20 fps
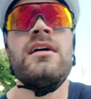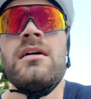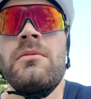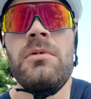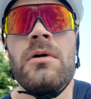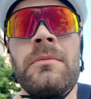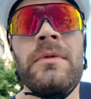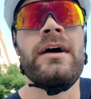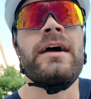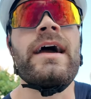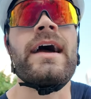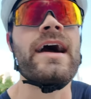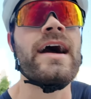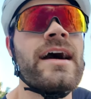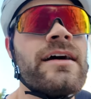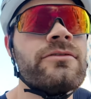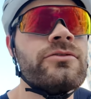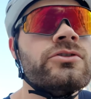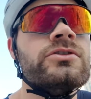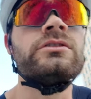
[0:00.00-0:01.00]
But my
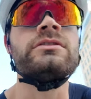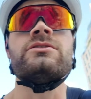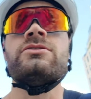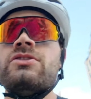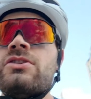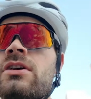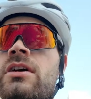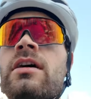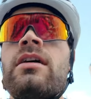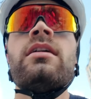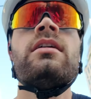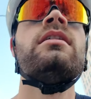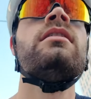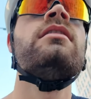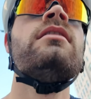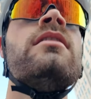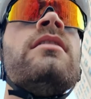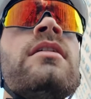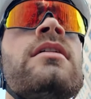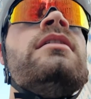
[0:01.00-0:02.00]
average
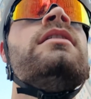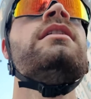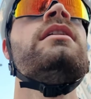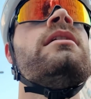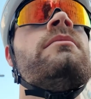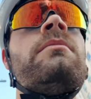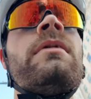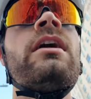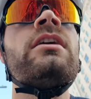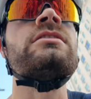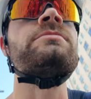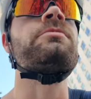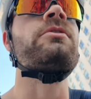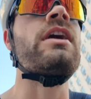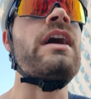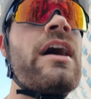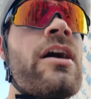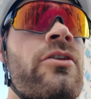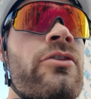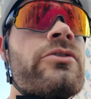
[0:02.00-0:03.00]
miles per
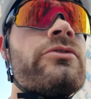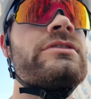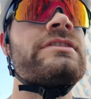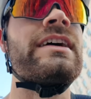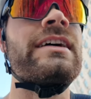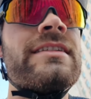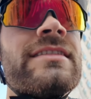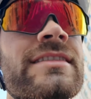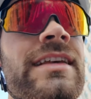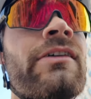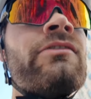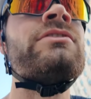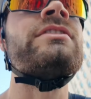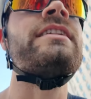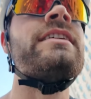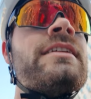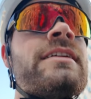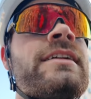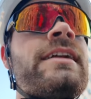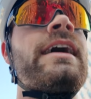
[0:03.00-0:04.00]
hour was like
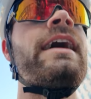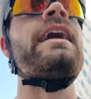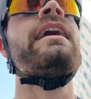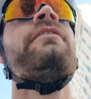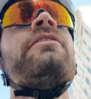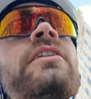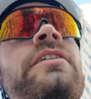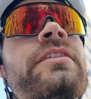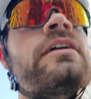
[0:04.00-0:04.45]
17 and a half, I